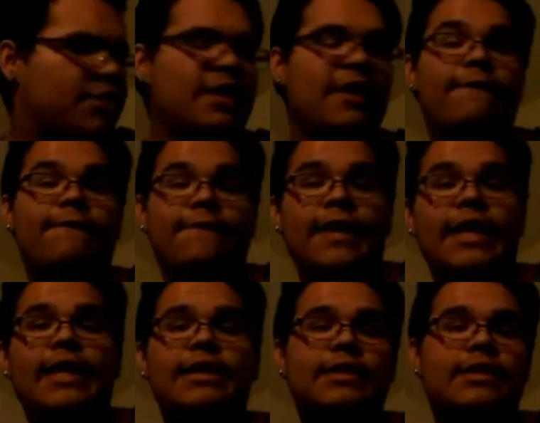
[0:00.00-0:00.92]
I would say
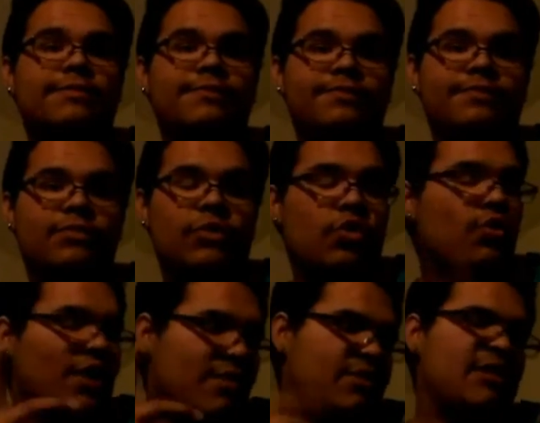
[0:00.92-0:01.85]
Phoenix
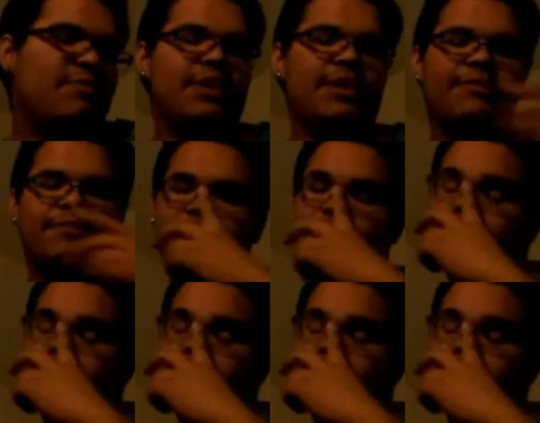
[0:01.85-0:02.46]
or the MGP.